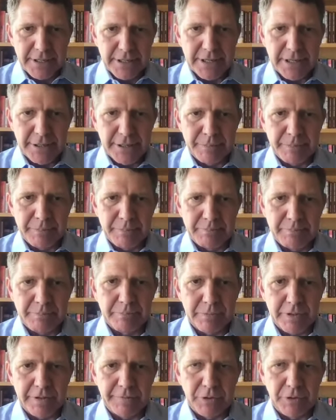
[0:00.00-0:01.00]
um,
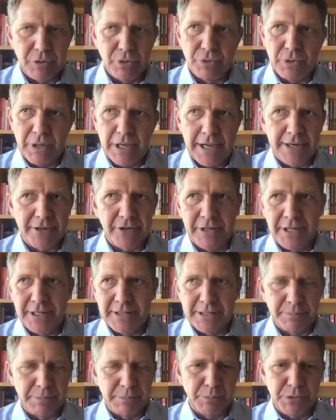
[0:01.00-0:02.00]
if you
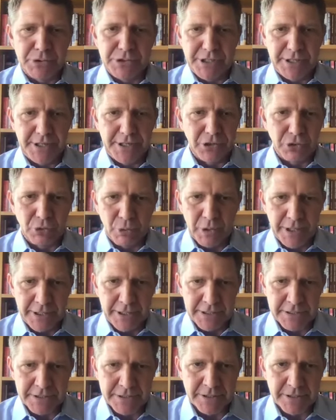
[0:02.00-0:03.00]
aggregate them in particular
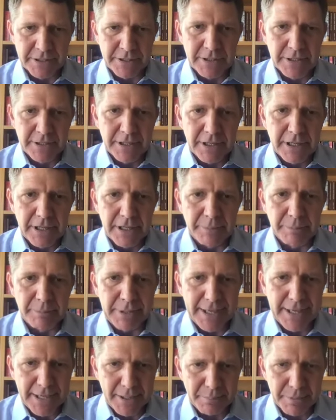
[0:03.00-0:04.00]
ways, um,
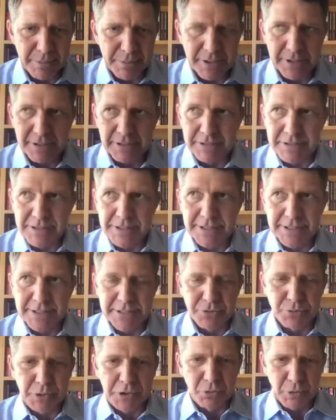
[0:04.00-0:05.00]
can be seen
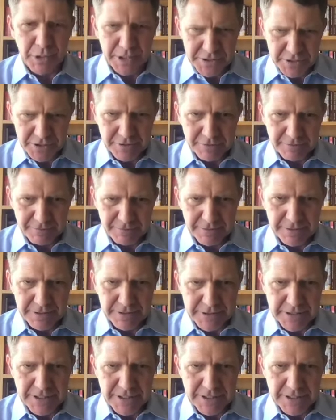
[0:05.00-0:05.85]
as regressive in